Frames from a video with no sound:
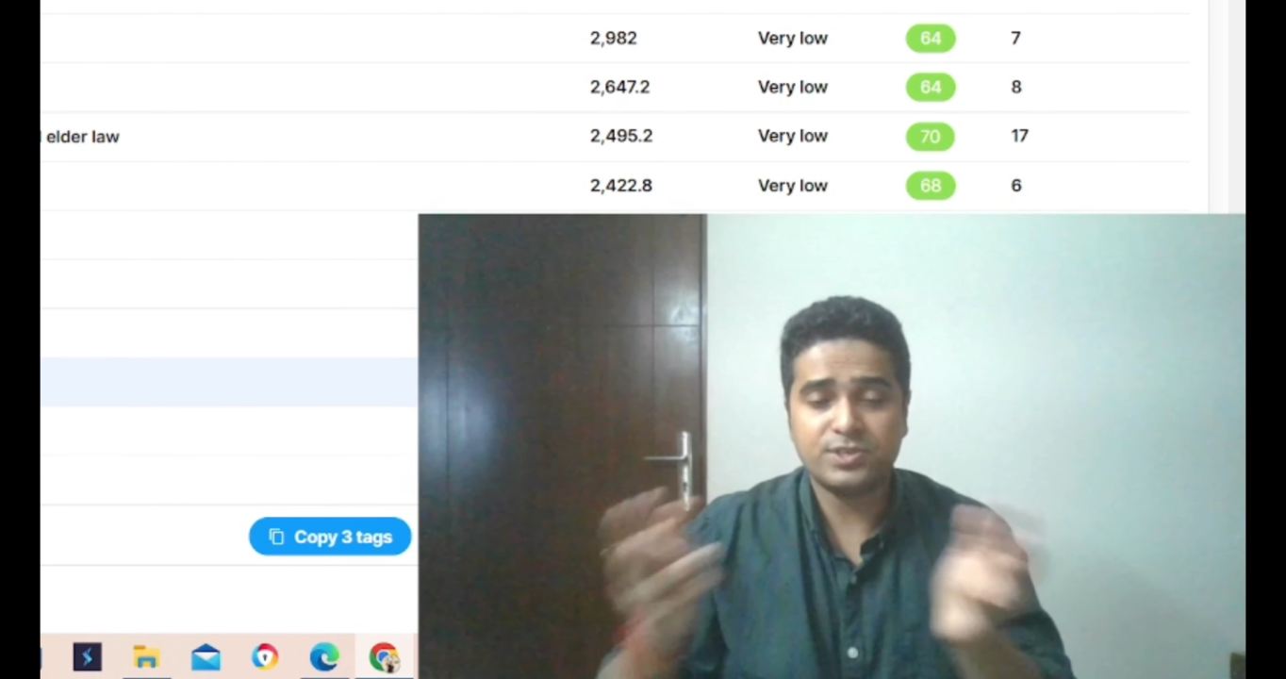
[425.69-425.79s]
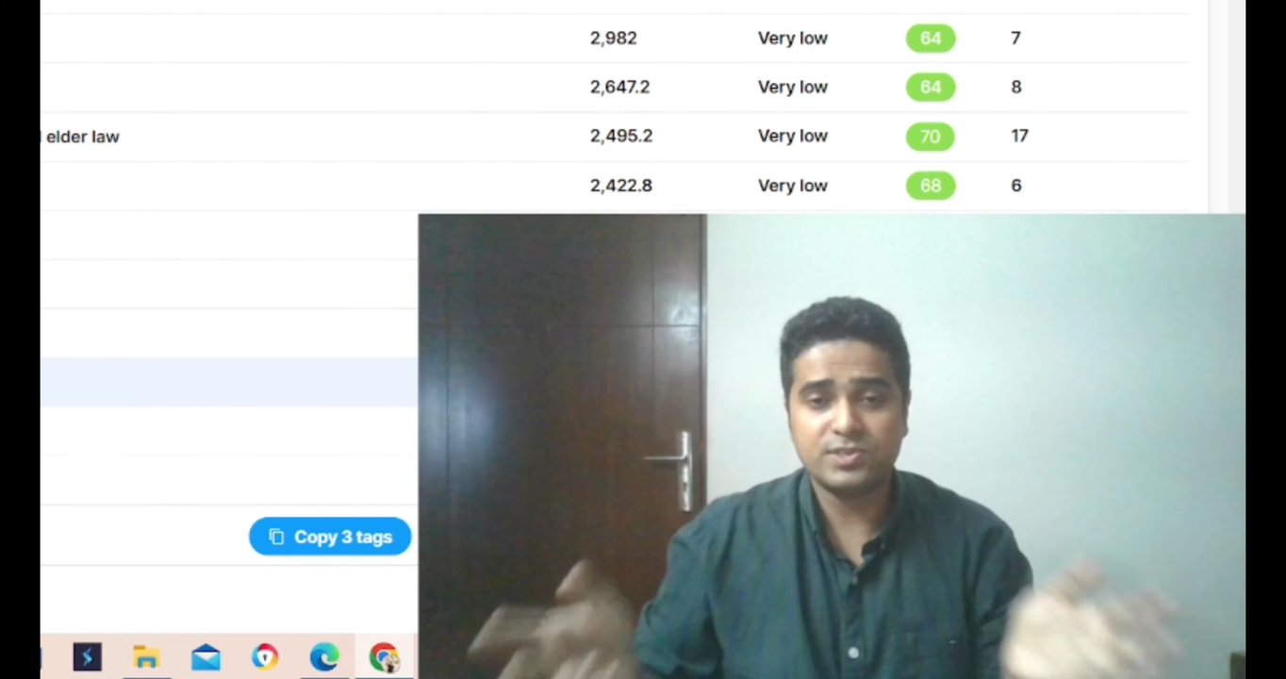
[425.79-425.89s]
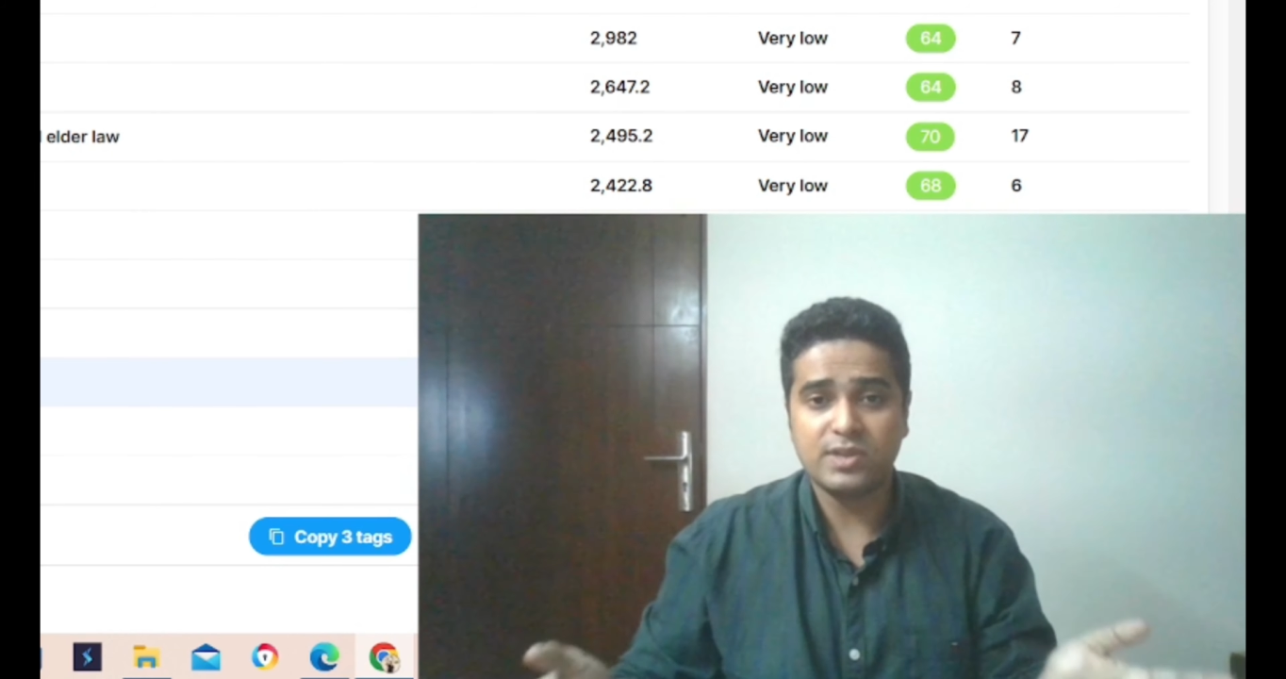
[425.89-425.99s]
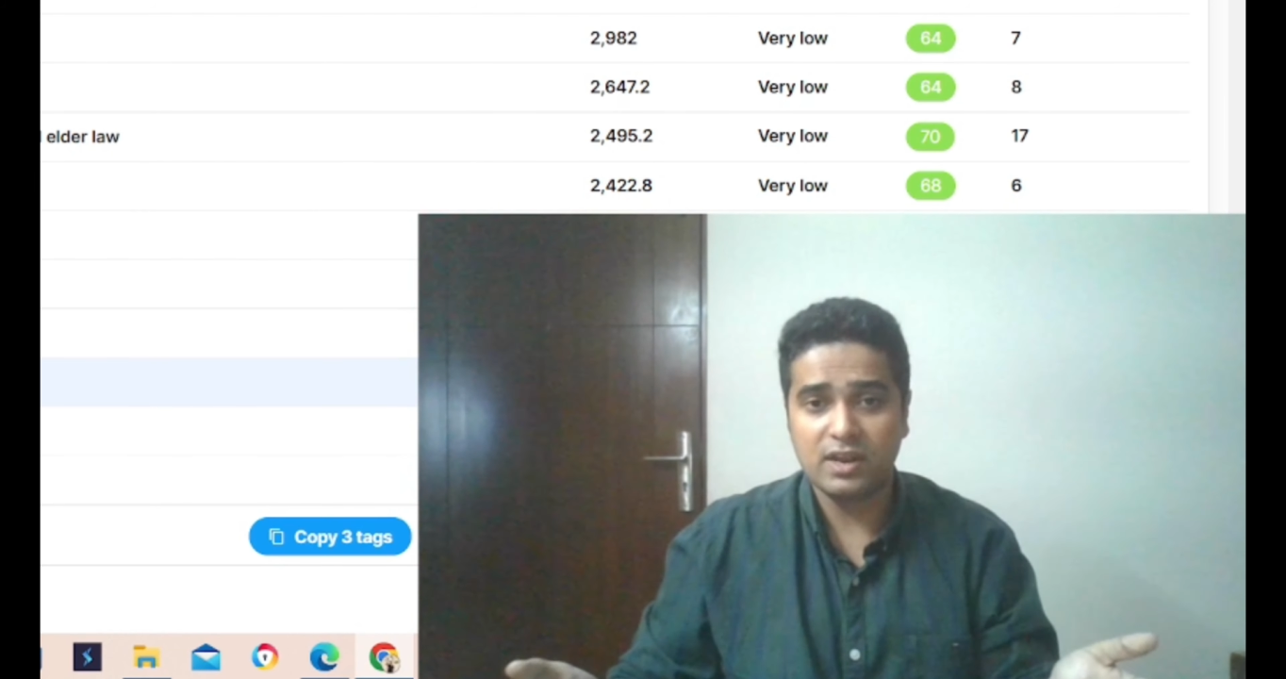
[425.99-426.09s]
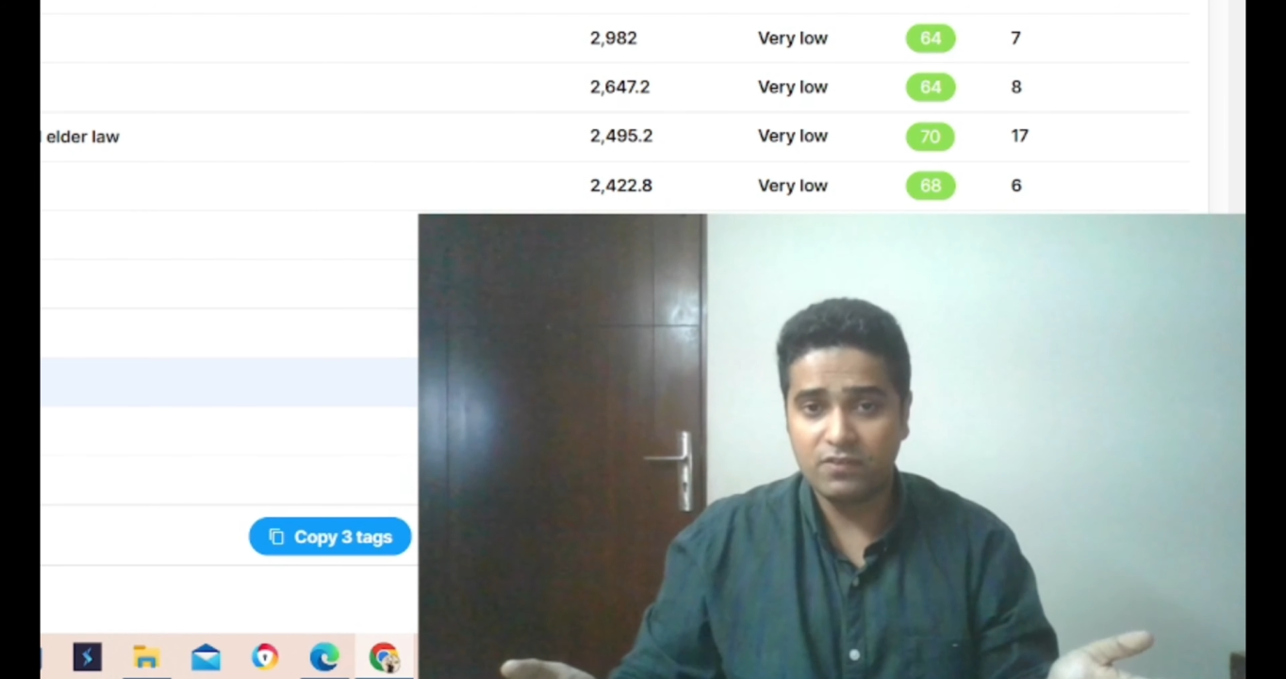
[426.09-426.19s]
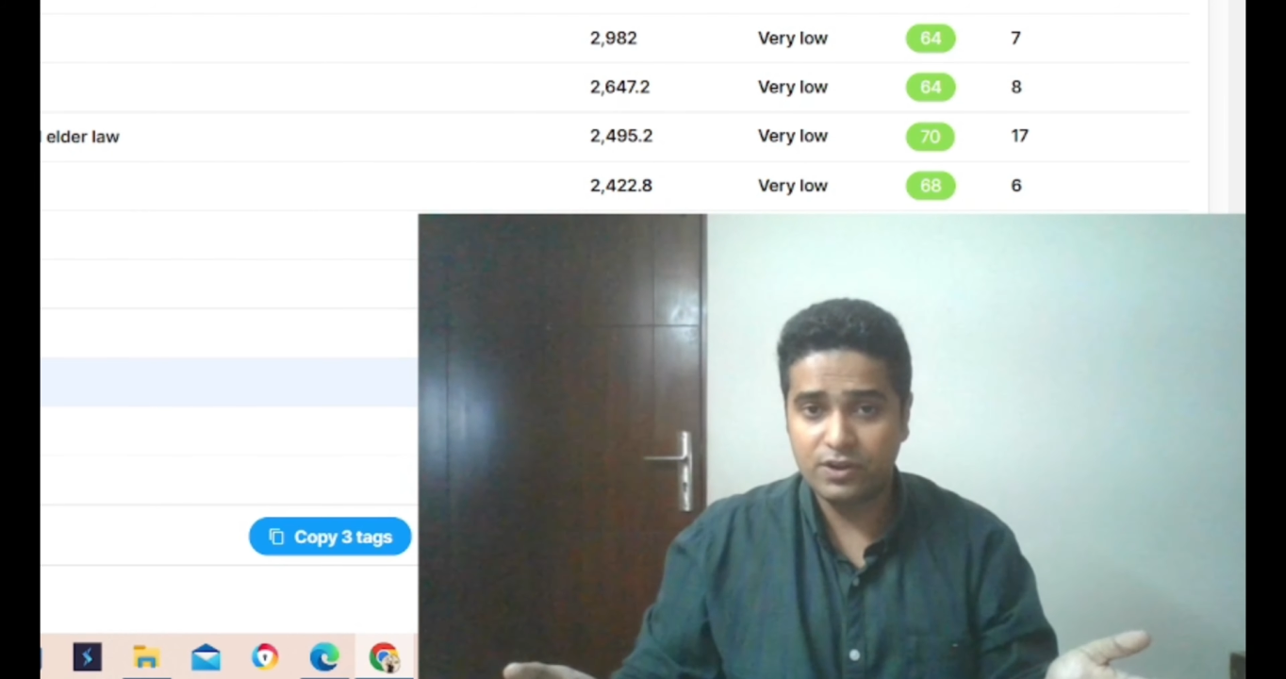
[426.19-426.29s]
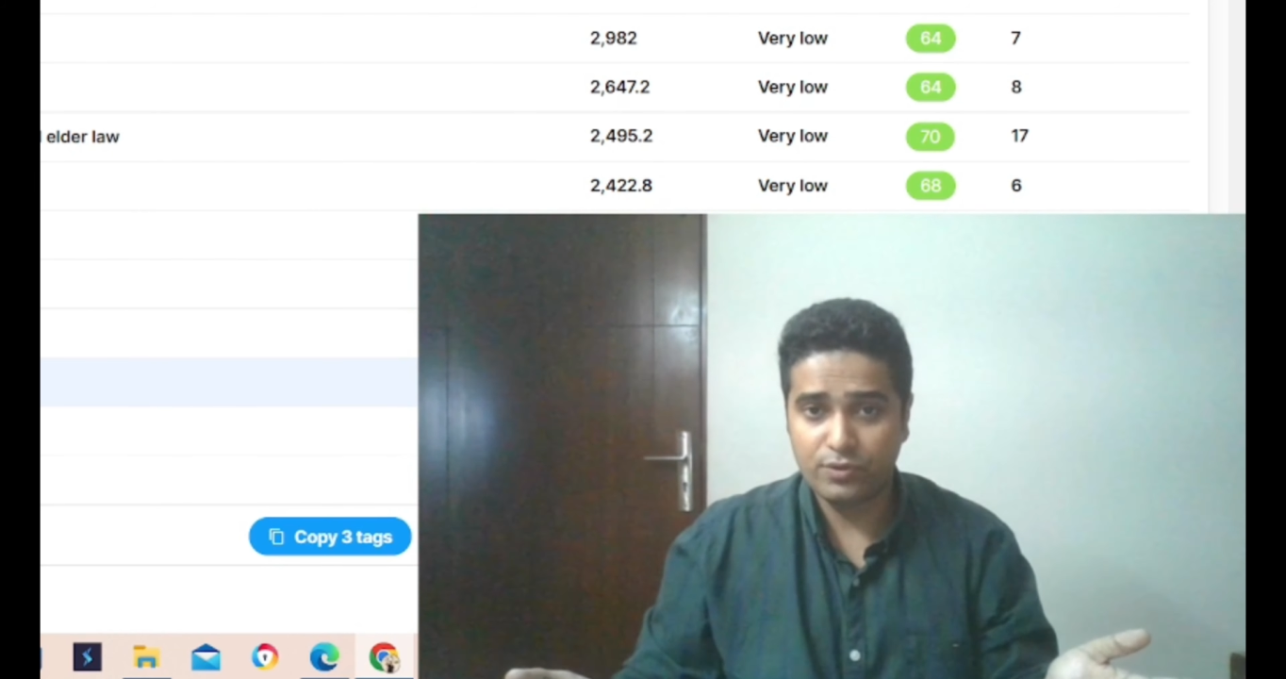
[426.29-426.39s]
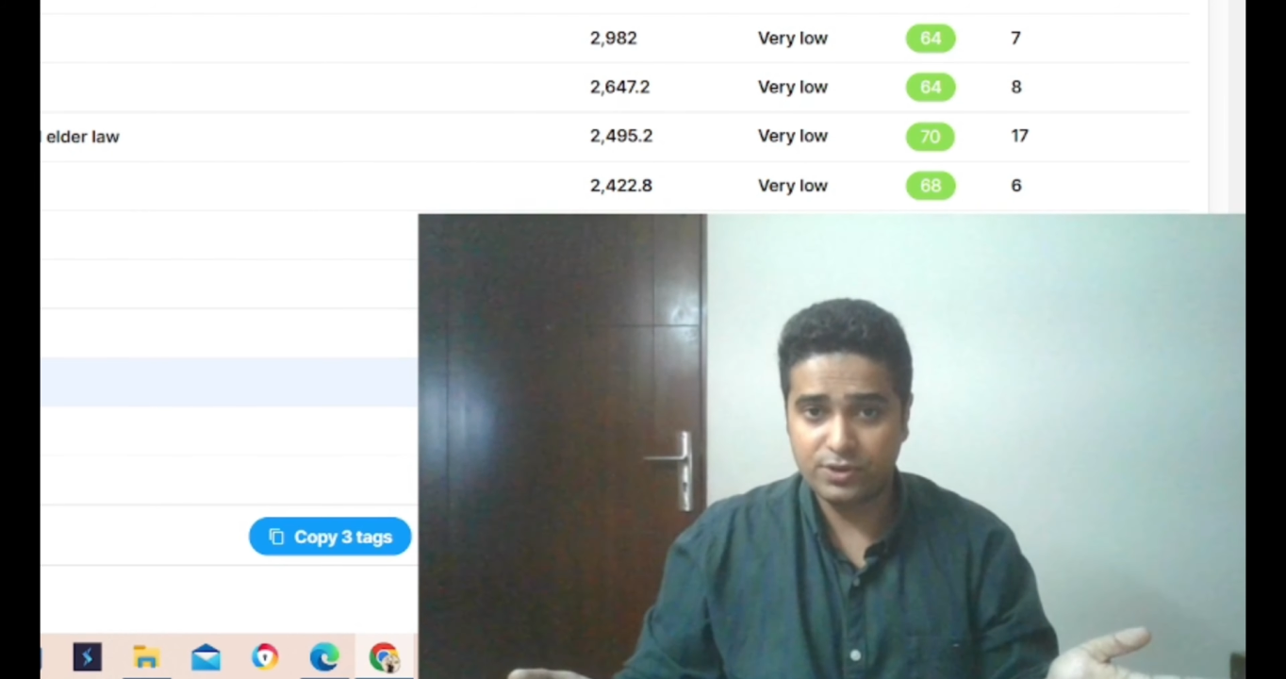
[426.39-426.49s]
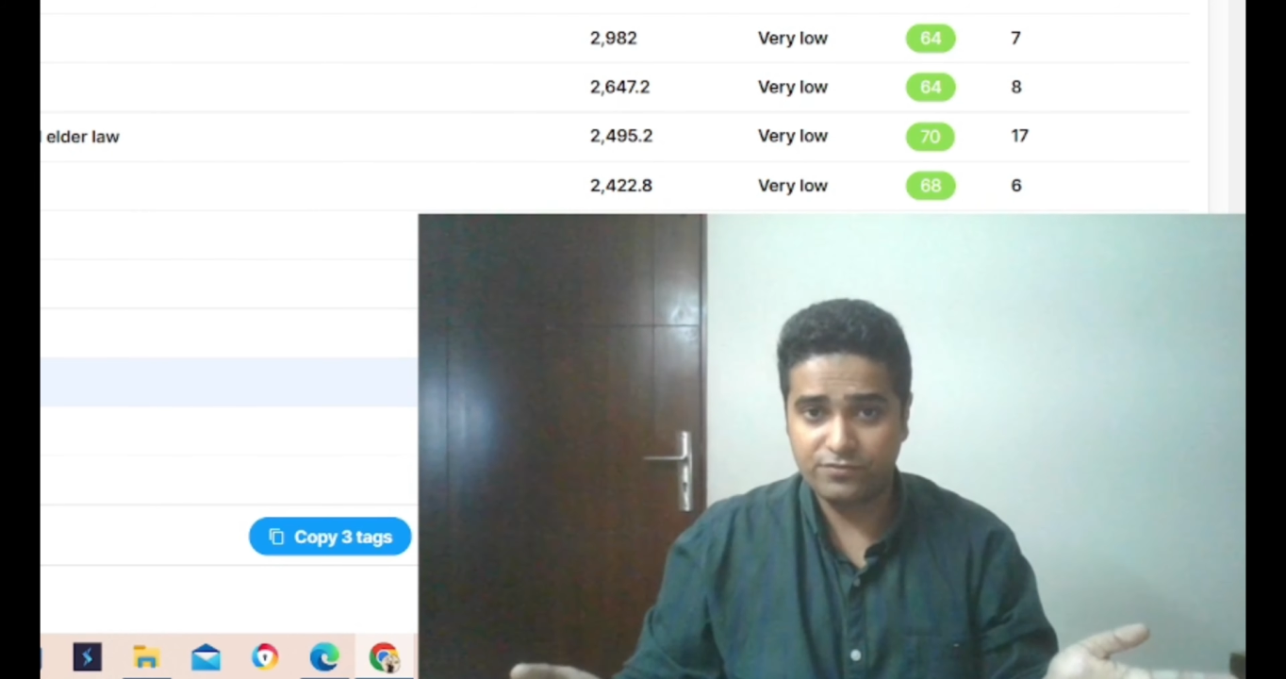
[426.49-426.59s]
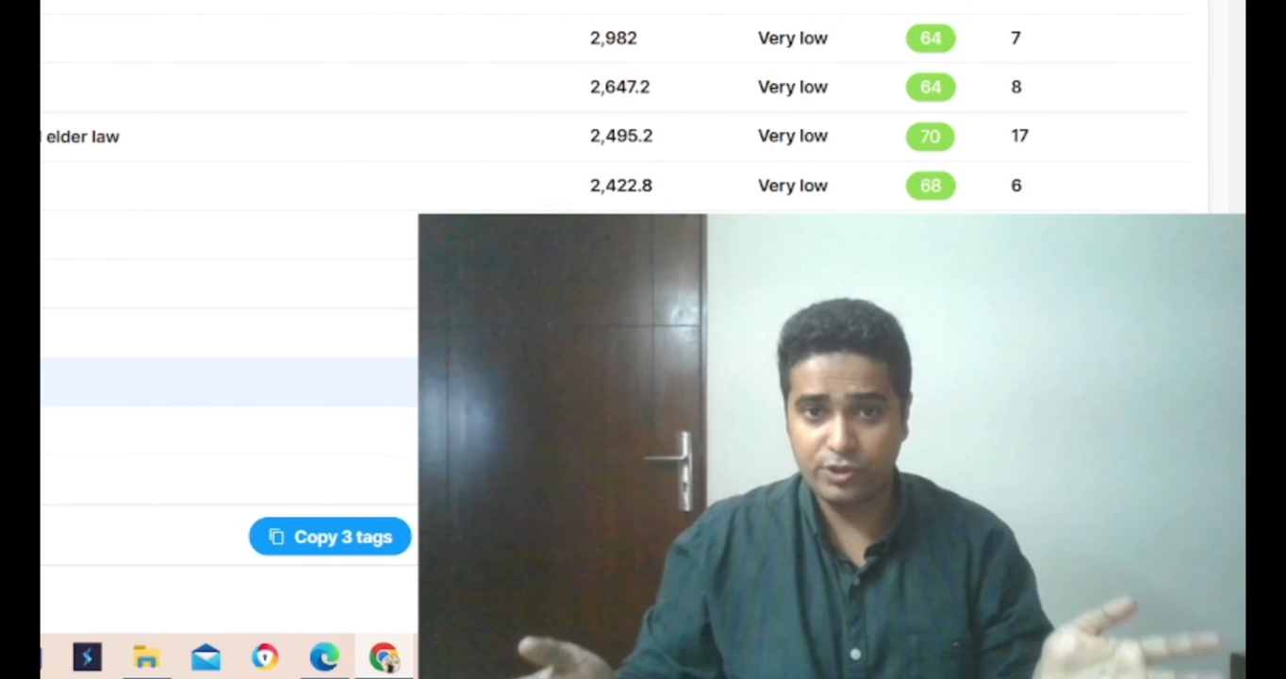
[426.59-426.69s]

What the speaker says: this is relevant